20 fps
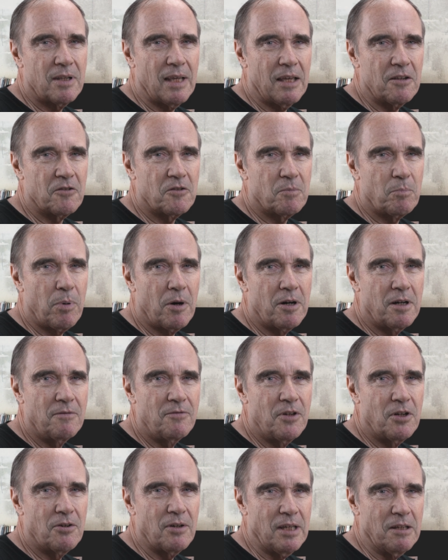as part
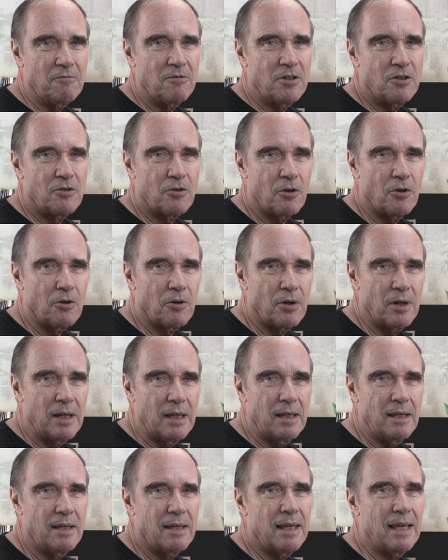of your
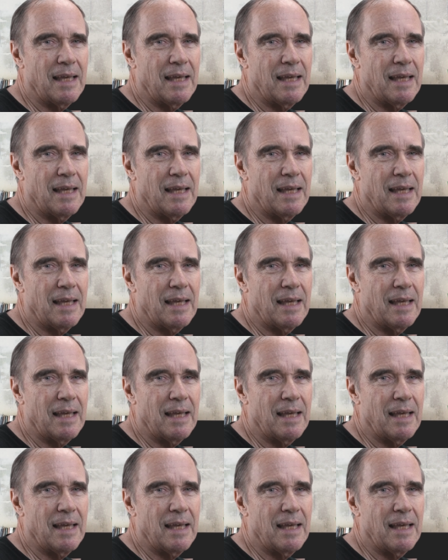inventory